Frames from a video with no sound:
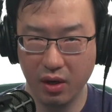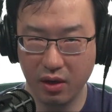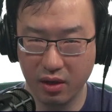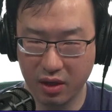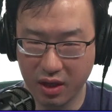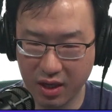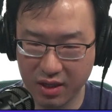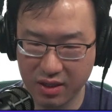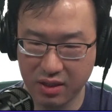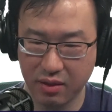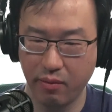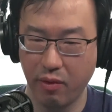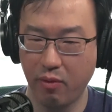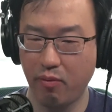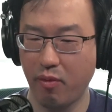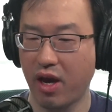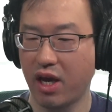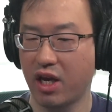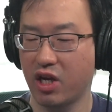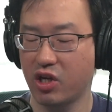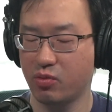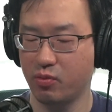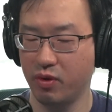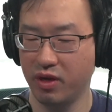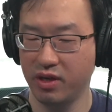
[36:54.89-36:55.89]
customer
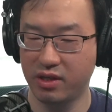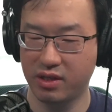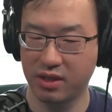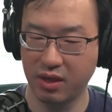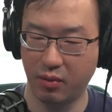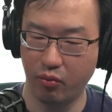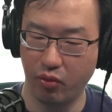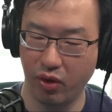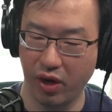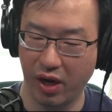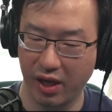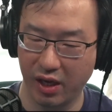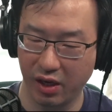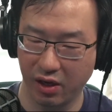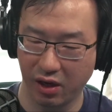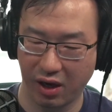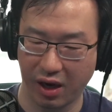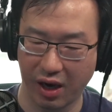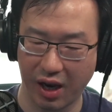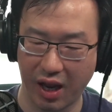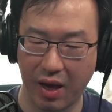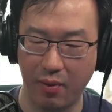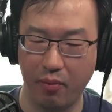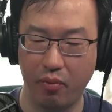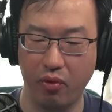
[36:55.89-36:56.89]
management, some related to
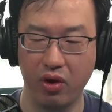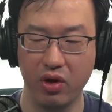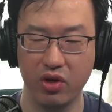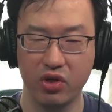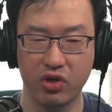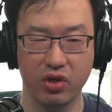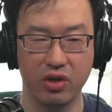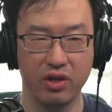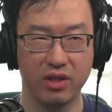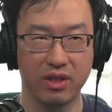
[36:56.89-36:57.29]
collaboration,